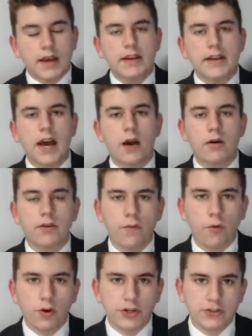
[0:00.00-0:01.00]
Now,
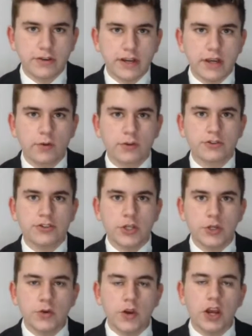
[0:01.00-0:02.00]
unfortunately, there were
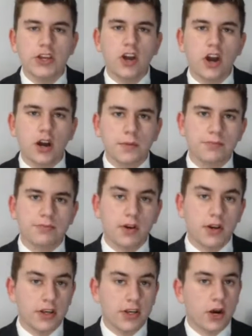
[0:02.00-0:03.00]
two young,
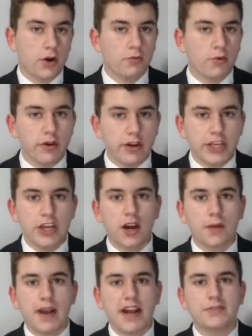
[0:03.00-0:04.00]
really young
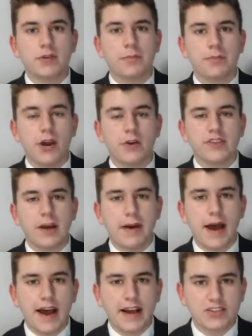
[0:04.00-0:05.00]
baseball players that
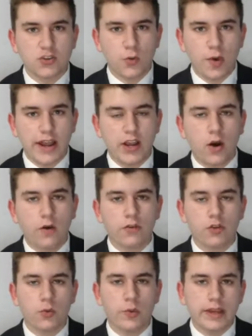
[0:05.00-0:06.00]
passed away over
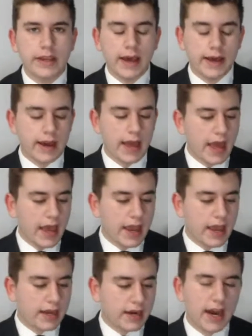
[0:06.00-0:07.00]
the weekend,
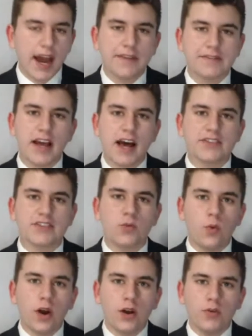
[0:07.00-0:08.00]
and I have to ask you,
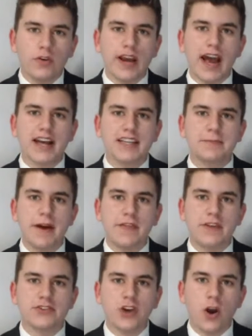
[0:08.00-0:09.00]
what really has been
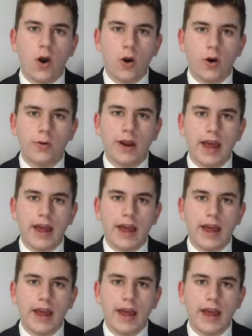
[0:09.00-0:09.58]
the tone